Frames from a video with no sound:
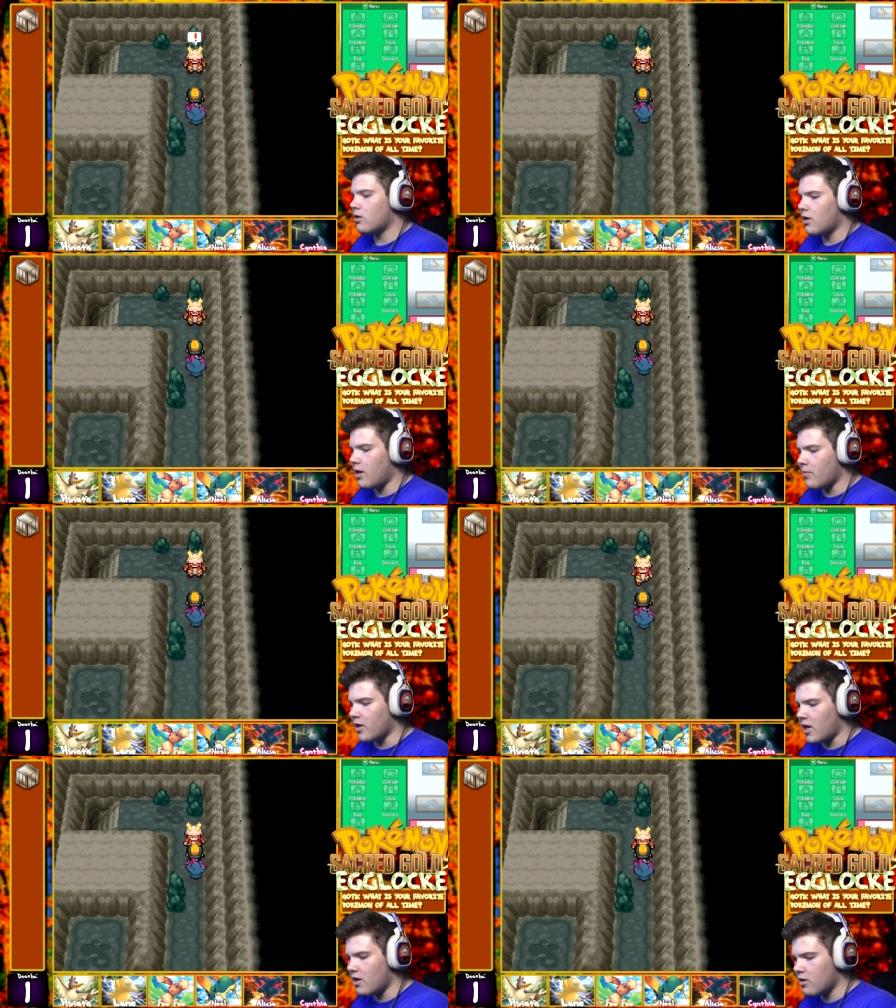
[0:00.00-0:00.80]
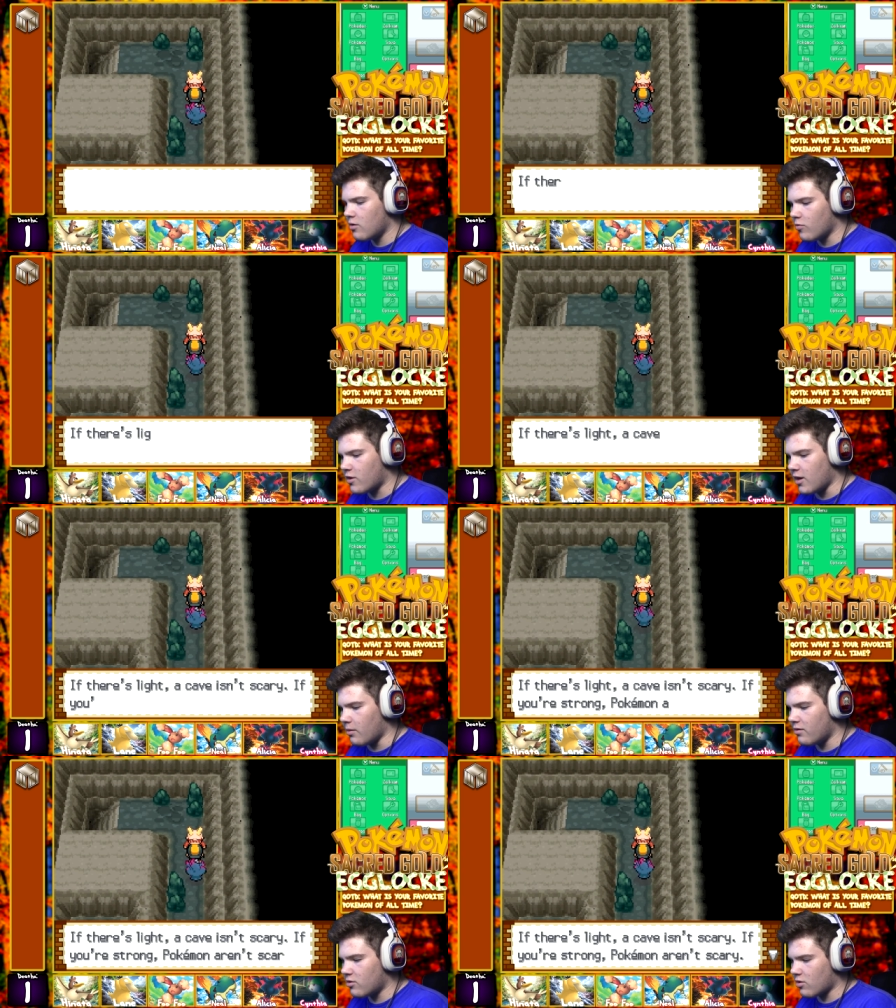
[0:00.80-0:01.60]
Hey, buddy. What's
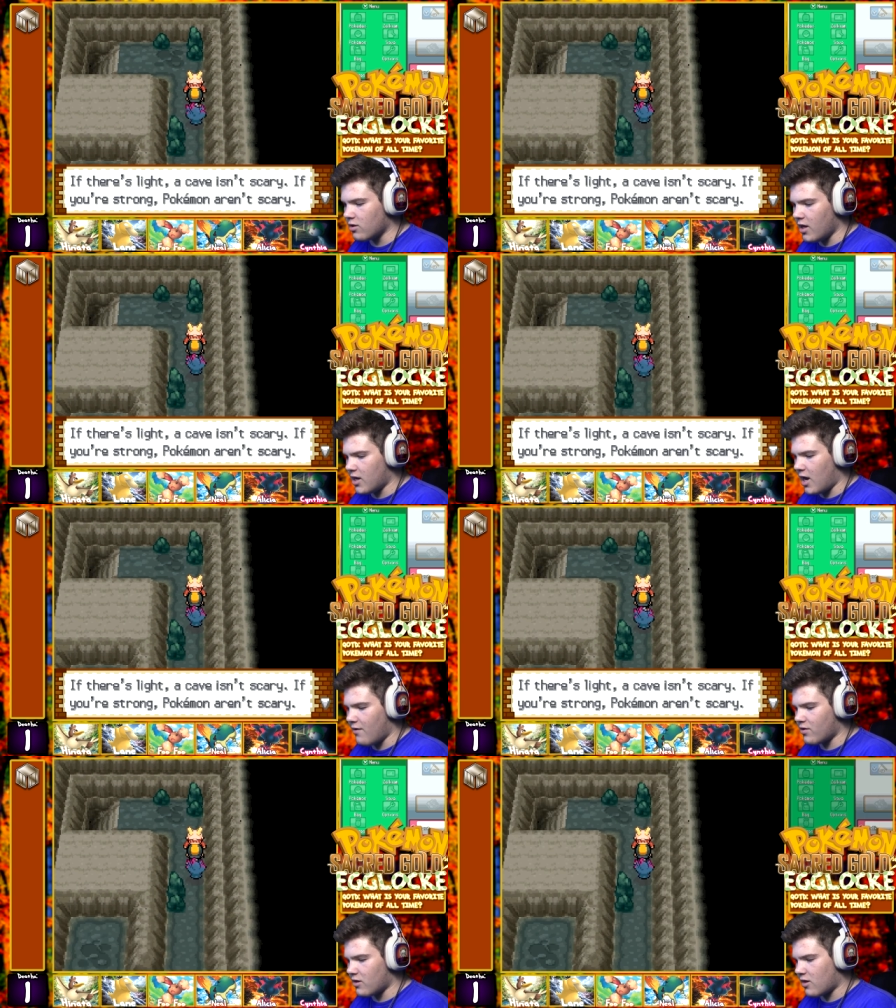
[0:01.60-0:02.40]
up? If there's a light cave, isn't